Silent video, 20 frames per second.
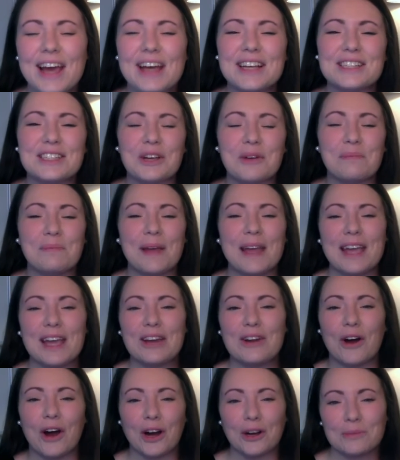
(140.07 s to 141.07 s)
So being
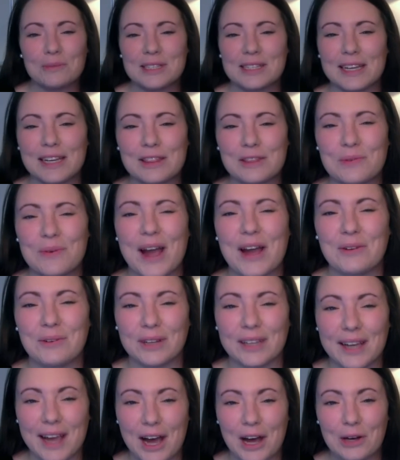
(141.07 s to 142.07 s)
an arm's length away
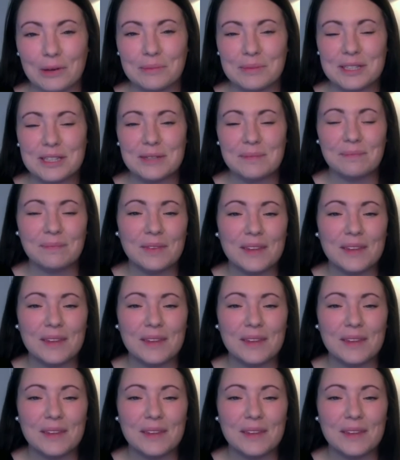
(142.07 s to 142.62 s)
really helps.